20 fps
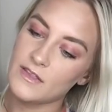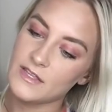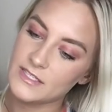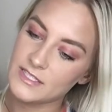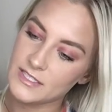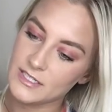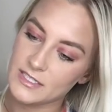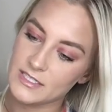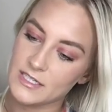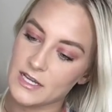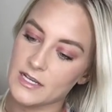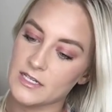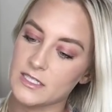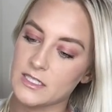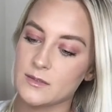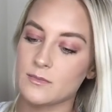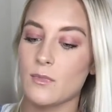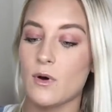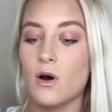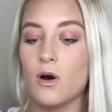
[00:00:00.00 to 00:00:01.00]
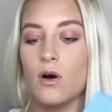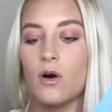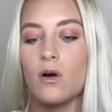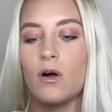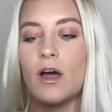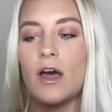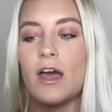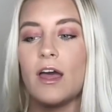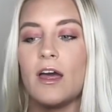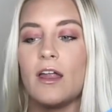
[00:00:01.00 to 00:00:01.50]
This is a size
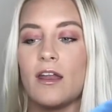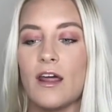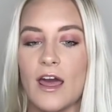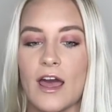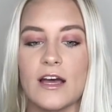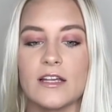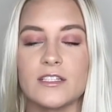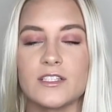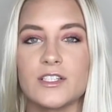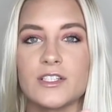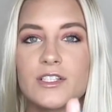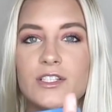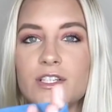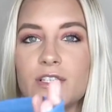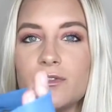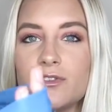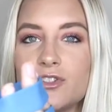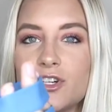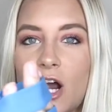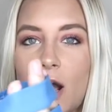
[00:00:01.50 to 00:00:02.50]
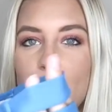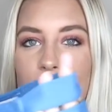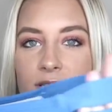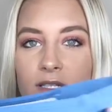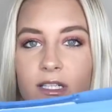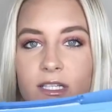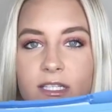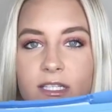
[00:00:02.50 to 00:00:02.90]
small and it has just two straps